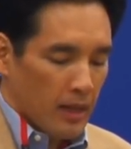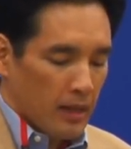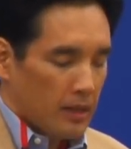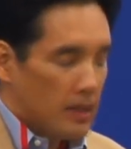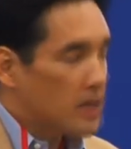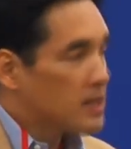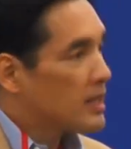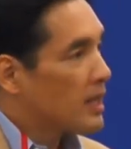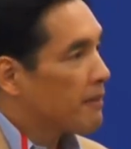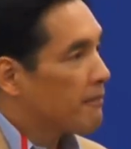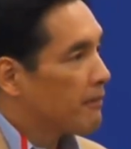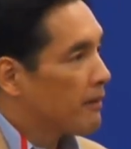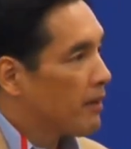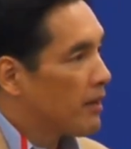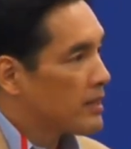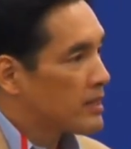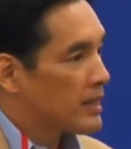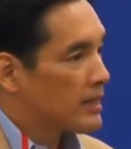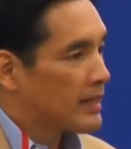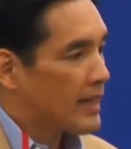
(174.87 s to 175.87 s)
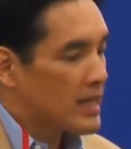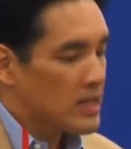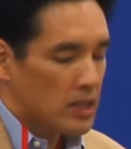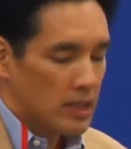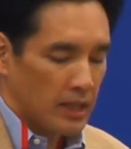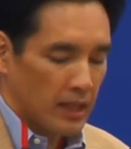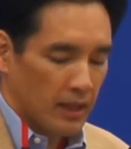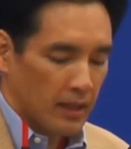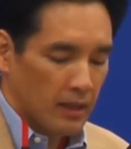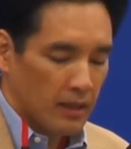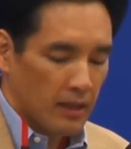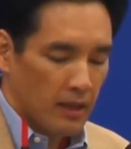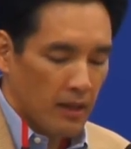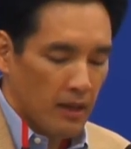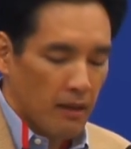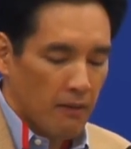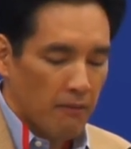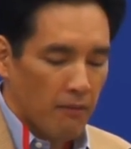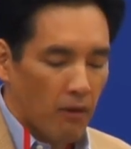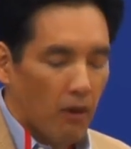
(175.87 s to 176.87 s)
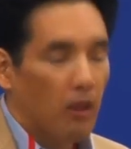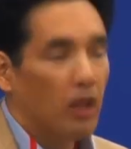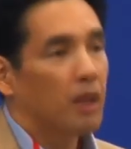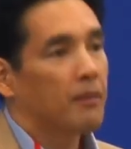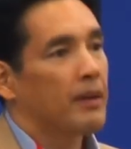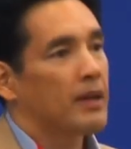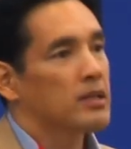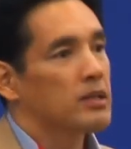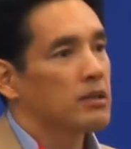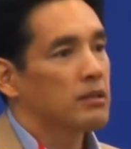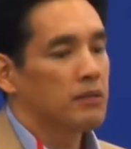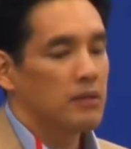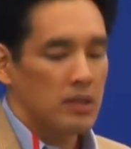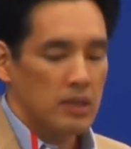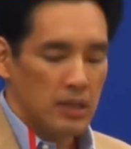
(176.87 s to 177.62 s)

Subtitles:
This, I feel, is a destiny for all of us who